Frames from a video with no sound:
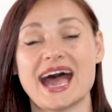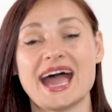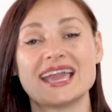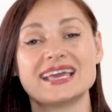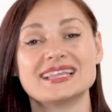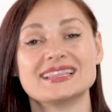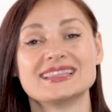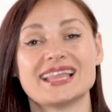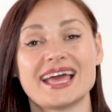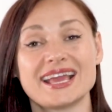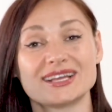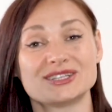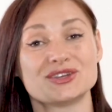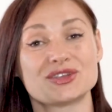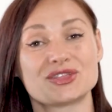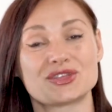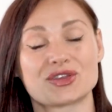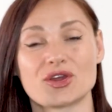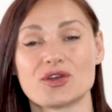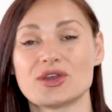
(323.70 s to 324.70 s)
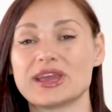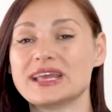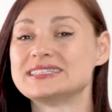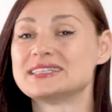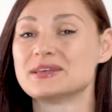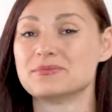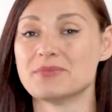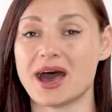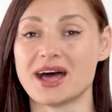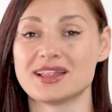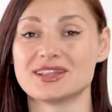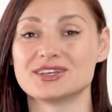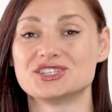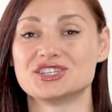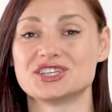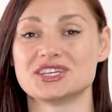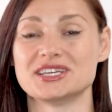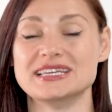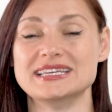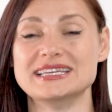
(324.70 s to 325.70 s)
I like to throw
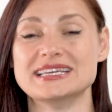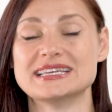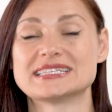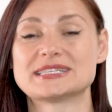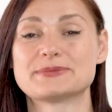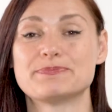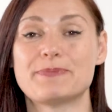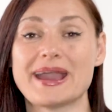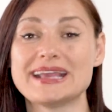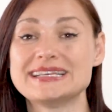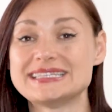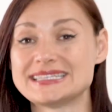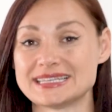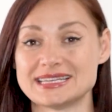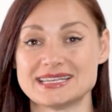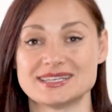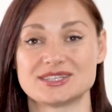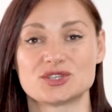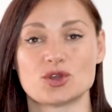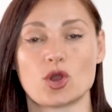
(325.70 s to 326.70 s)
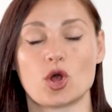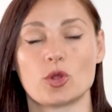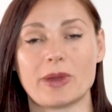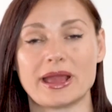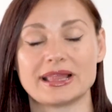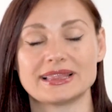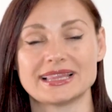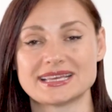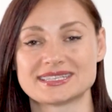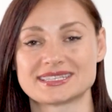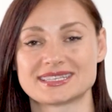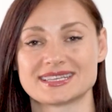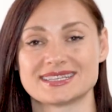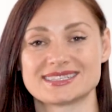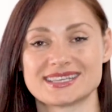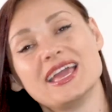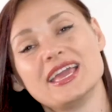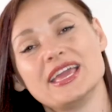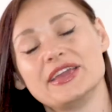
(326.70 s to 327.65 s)
etymology spiciness to all my lessons.